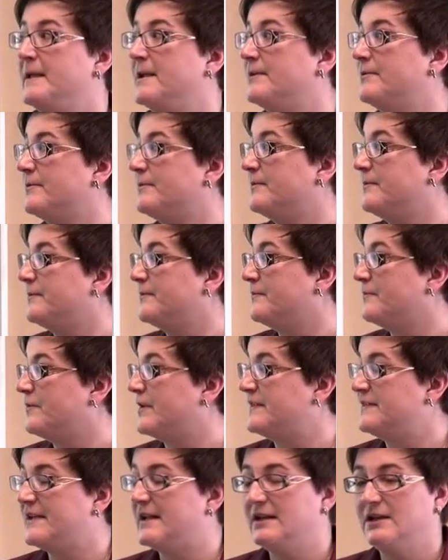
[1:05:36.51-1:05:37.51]
It,
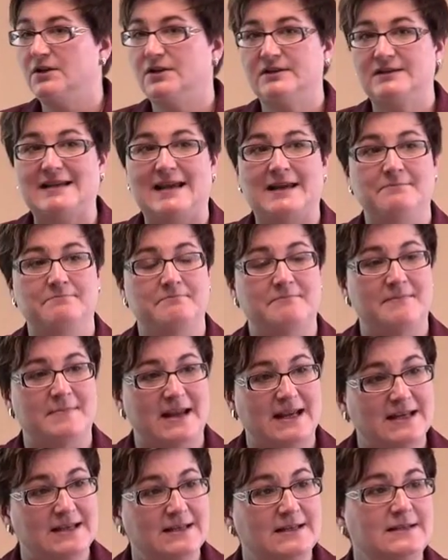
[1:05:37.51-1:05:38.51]
when they looked at
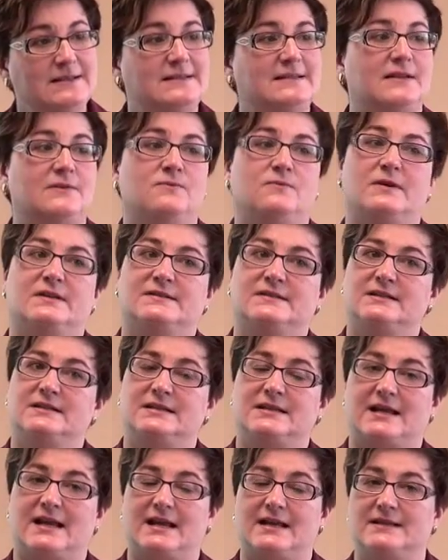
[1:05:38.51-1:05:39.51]
maintenance, it
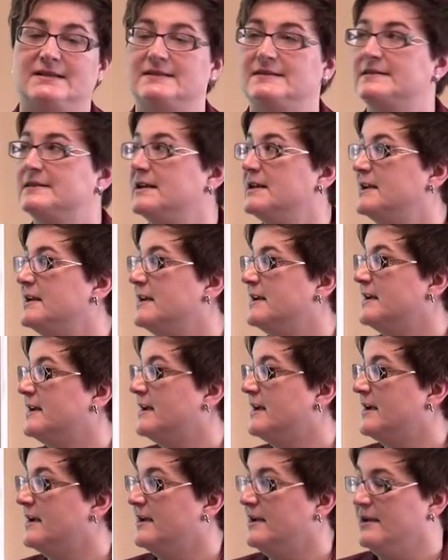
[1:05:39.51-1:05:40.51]
wasn't as
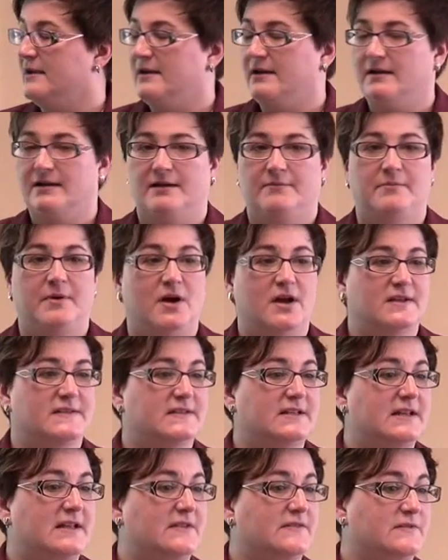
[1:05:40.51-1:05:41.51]
uh,
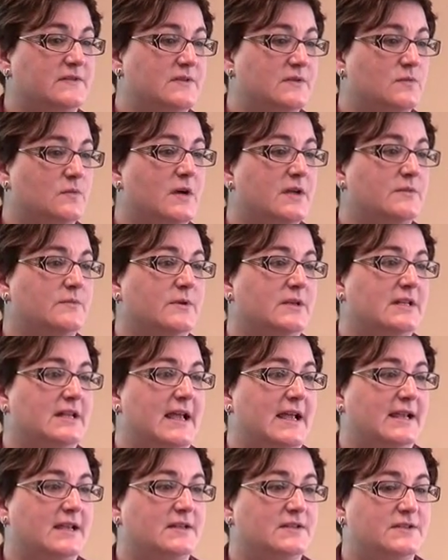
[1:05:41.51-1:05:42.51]
positive as one would
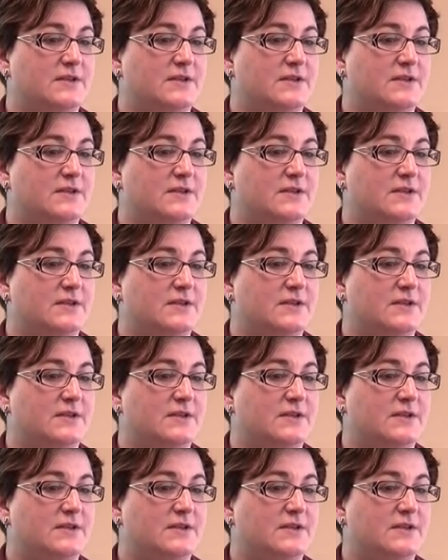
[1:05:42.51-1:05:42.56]
like.